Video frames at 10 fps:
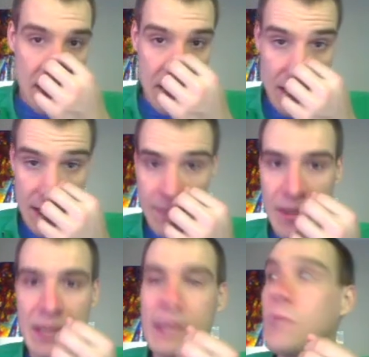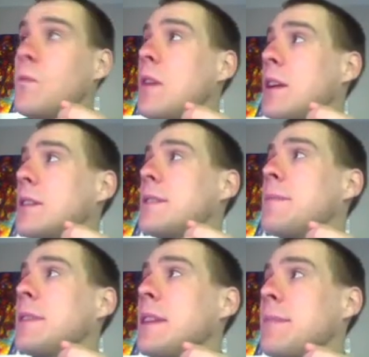And in water,
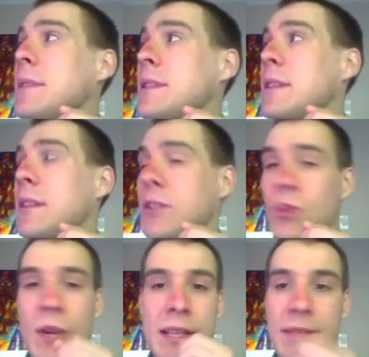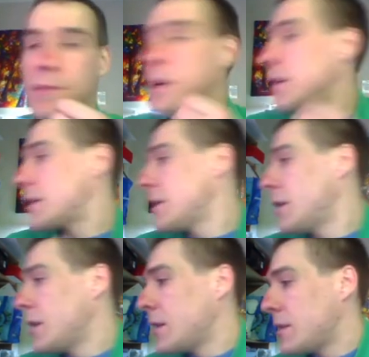typically that means that they're transparent.
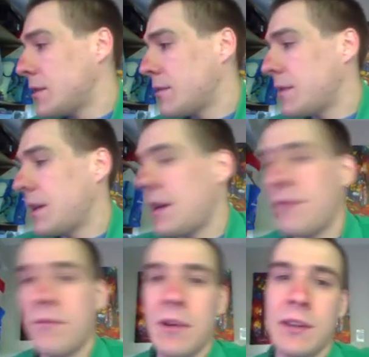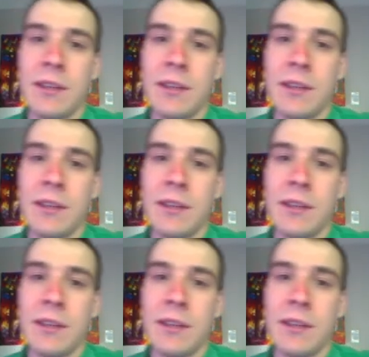So when you have water like